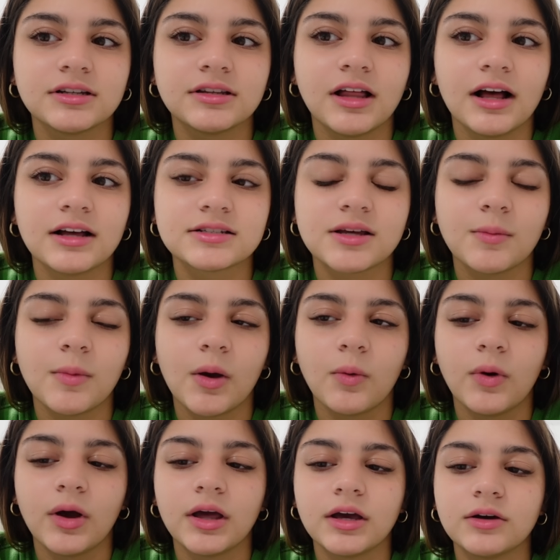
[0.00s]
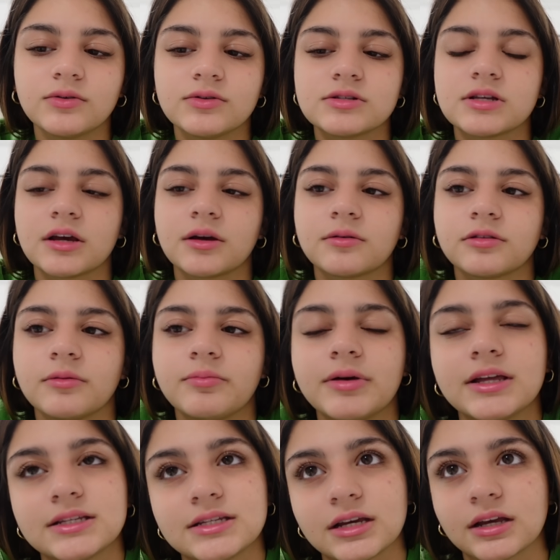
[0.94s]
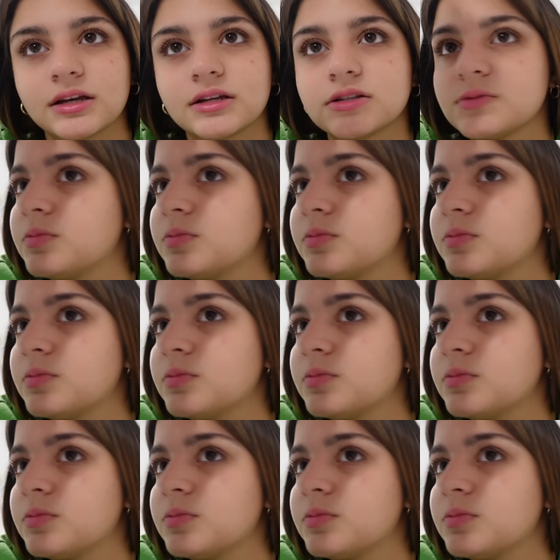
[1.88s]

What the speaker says: Last time I went, it was, like, the pit tickets,